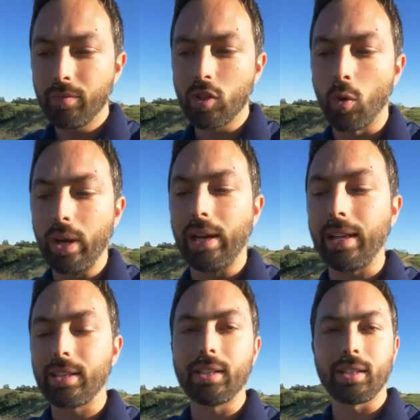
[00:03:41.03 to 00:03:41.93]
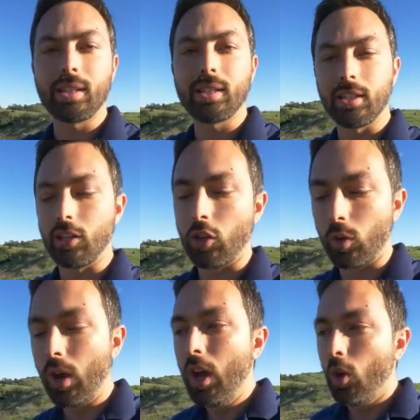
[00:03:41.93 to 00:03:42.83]
So what he'd ask his assistant to
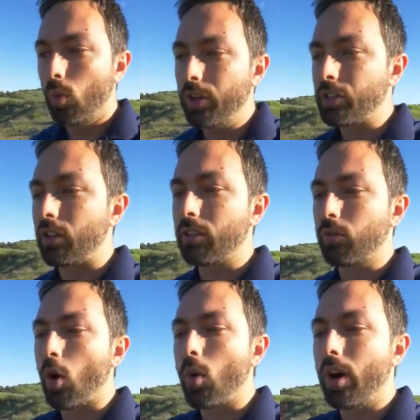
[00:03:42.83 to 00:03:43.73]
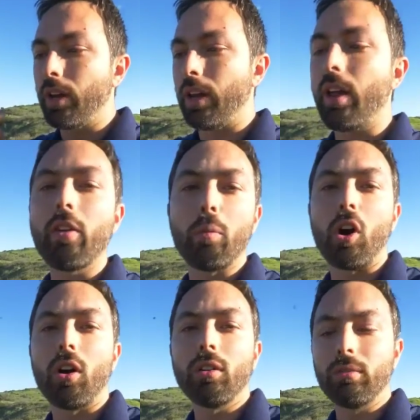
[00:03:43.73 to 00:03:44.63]
do was throw on another
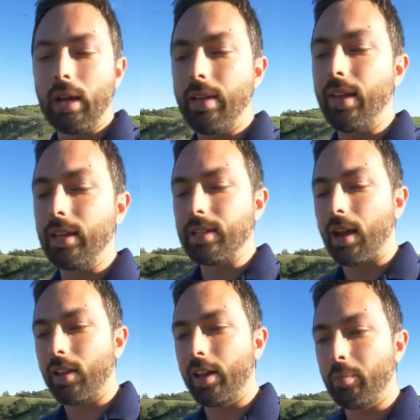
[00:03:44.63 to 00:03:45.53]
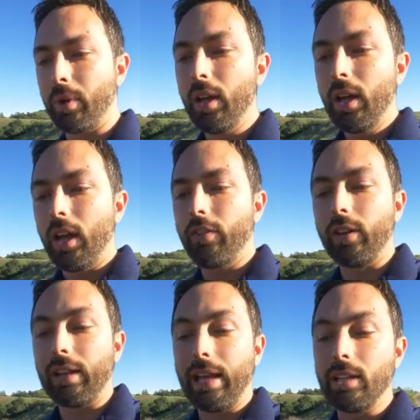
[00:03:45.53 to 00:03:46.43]
ball and then tell him if
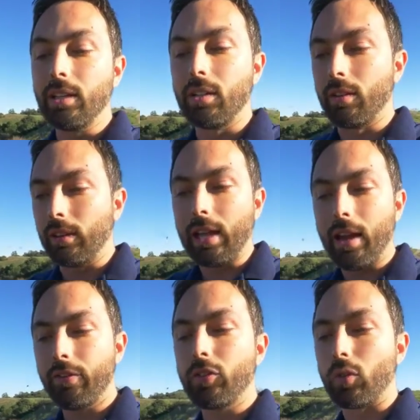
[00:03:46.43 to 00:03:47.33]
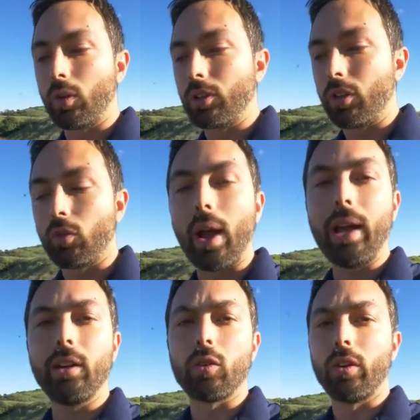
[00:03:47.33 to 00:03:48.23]
it landed to the left or to the
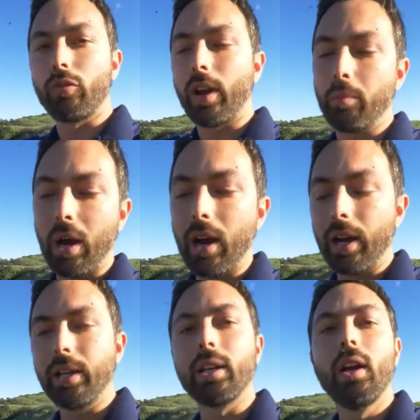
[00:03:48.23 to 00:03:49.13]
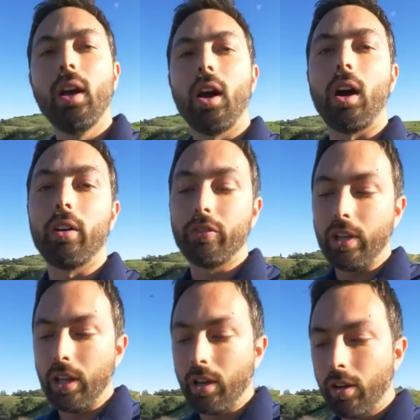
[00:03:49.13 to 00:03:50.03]
right or in front, behind of
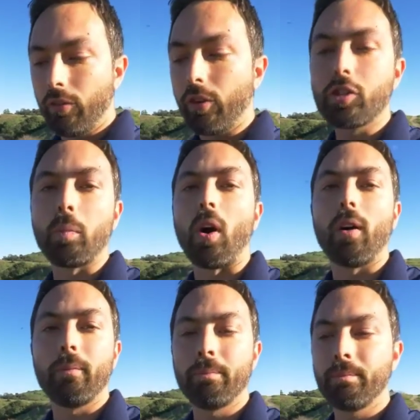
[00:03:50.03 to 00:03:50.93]
the first ball.